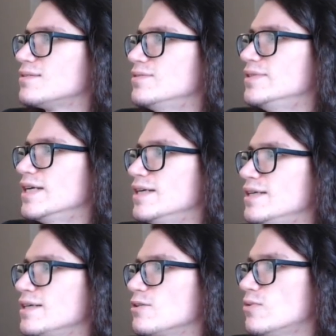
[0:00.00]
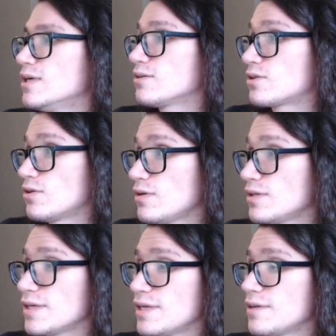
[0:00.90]
Dang. Well,
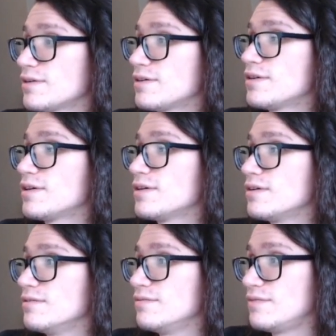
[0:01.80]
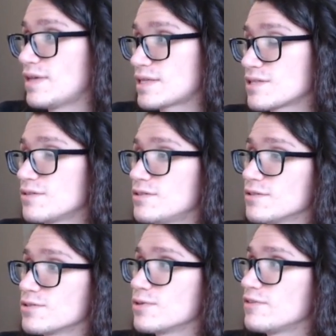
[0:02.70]
currently, that's a good
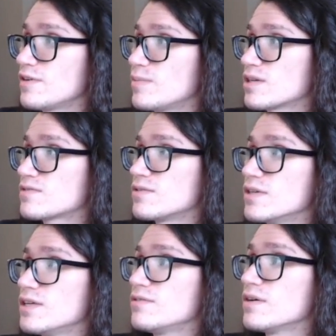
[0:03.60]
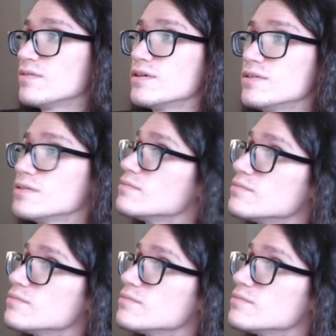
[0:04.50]
deal. $25 for a 9500.